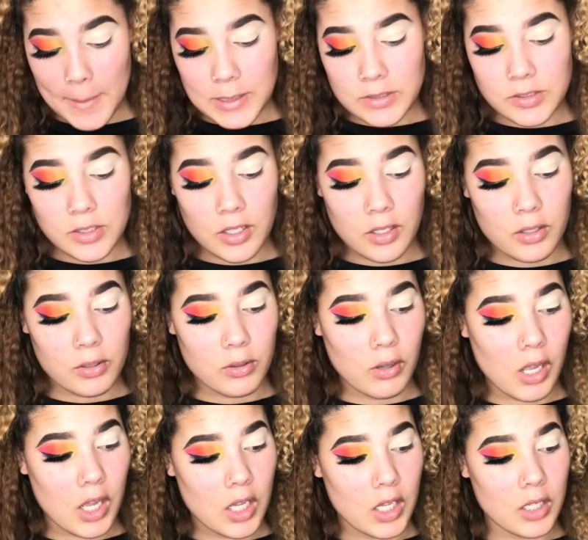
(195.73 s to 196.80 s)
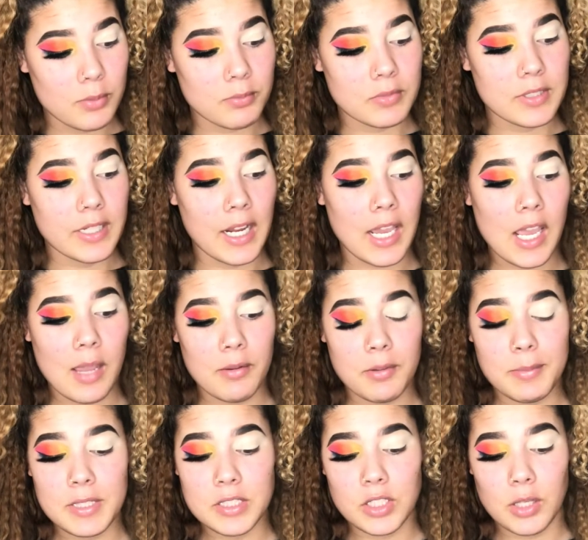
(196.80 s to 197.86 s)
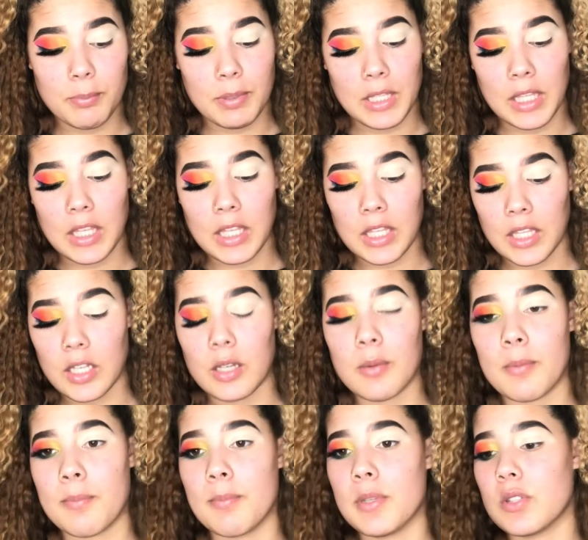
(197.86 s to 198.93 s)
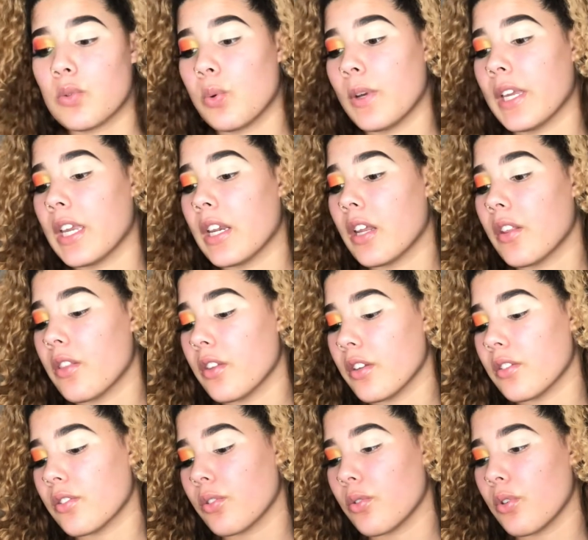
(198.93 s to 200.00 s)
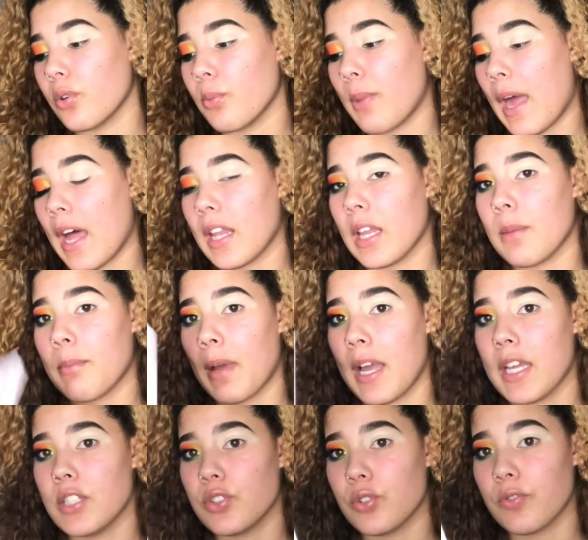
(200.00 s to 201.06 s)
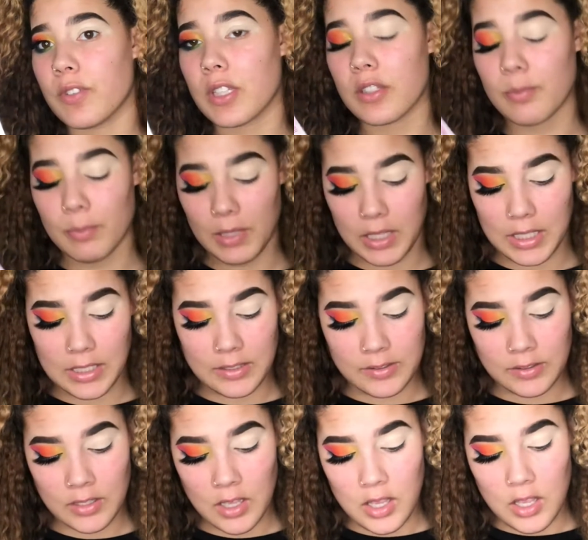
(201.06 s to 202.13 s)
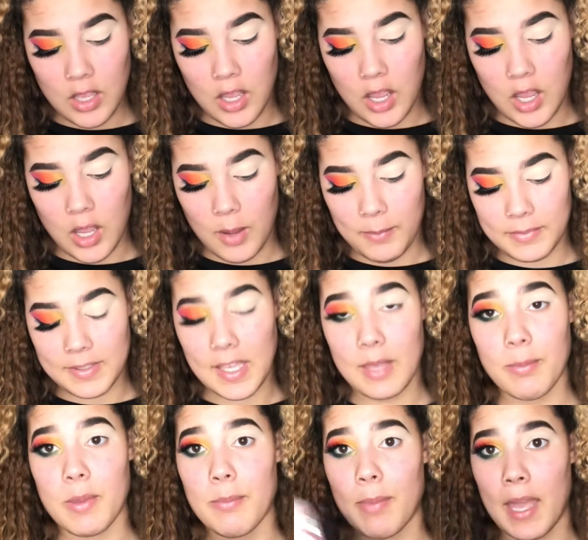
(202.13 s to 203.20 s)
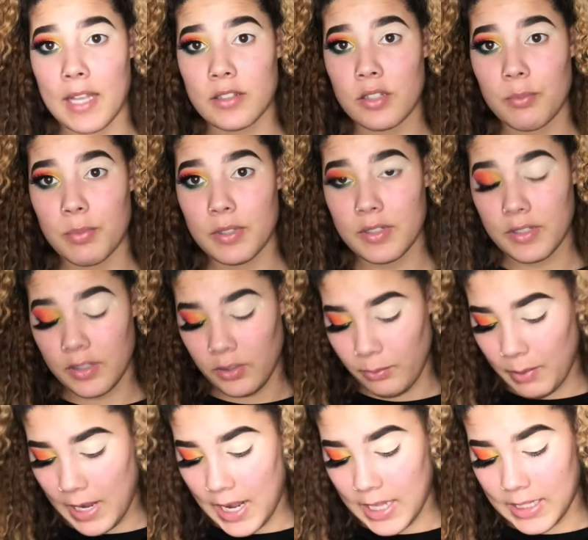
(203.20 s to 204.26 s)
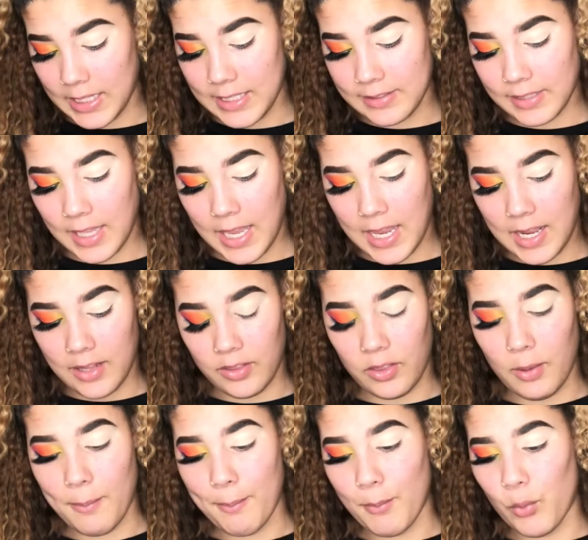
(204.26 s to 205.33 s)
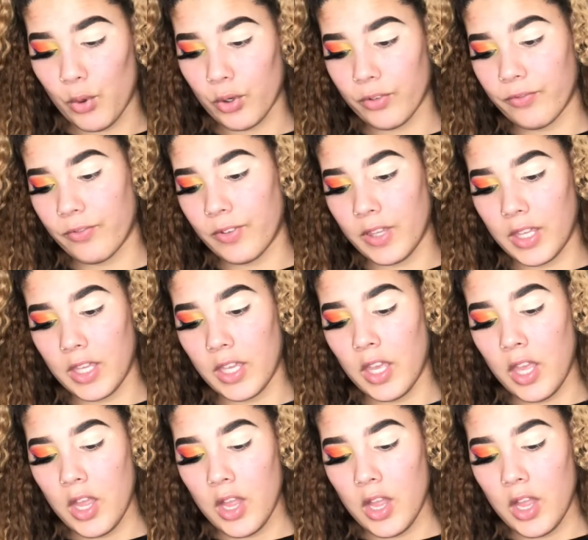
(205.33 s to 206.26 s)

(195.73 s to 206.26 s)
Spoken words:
So today I'm going to be jumping in between the Zulu palette by Juvia's Place, Take Me Back to Brazil palette, and the Morphe